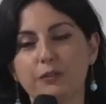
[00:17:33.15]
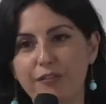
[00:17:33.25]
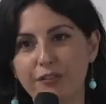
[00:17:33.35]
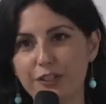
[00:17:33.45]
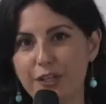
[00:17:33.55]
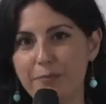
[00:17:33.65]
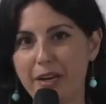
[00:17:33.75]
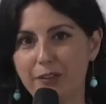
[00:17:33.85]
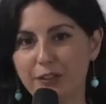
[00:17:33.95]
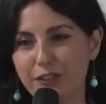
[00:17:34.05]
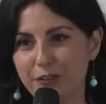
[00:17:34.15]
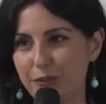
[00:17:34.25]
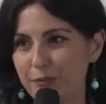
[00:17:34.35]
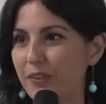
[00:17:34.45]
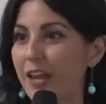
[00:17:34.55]
refugee and migrant
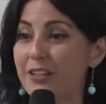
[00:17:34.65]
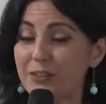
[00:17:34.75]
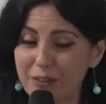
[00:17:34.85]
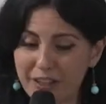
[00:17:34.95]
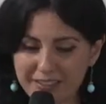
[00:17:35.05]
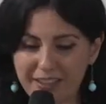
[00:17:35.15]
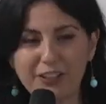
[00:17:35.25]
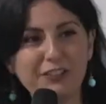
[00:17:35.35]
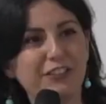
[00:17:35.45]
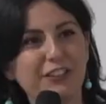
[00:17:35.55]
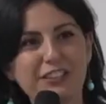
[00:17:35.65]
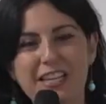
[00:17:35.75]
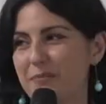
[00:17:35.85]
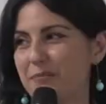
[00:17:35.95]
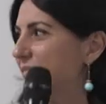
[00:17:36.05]
children. So thanks a lot for your
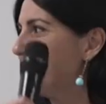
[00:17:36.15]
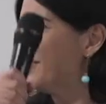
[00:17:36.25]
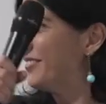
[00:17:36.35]
time.